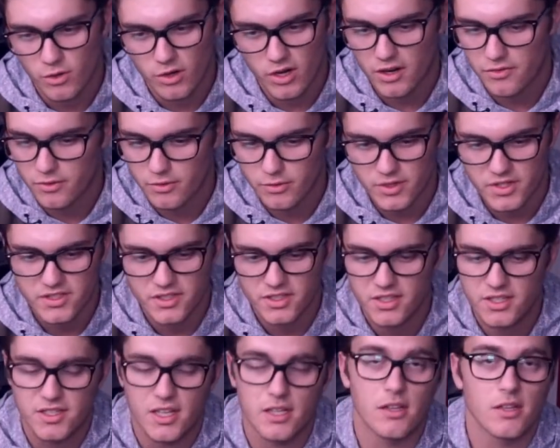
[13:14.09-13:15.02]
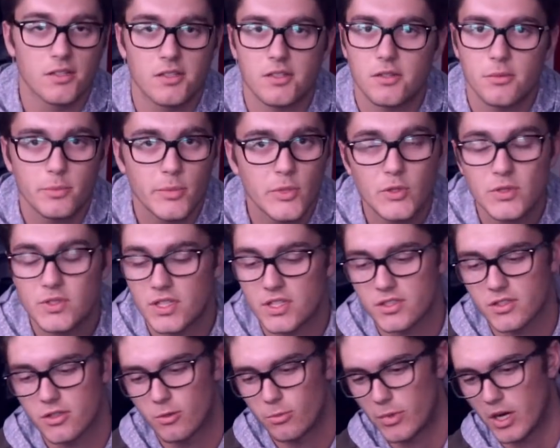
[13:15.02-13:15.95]
whatever reason because I listen to
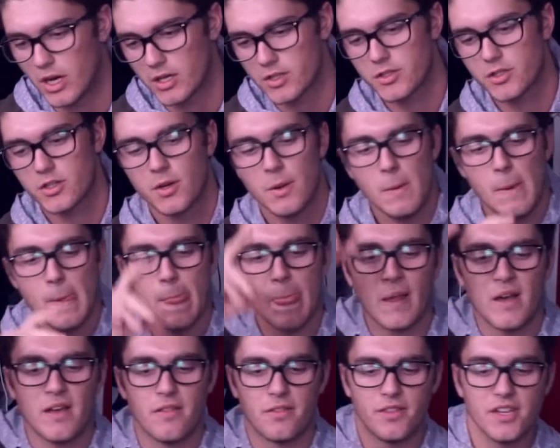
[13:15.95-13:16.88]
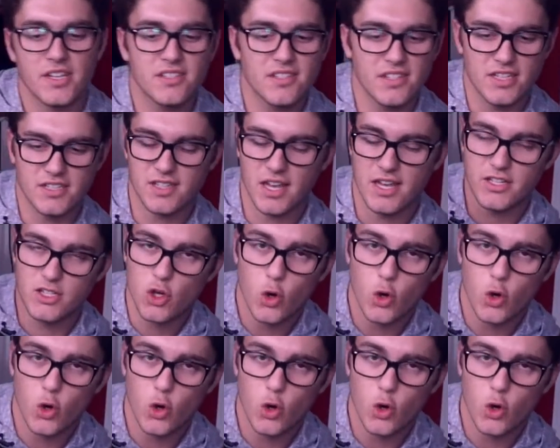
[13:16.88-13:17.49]
music so much. This is a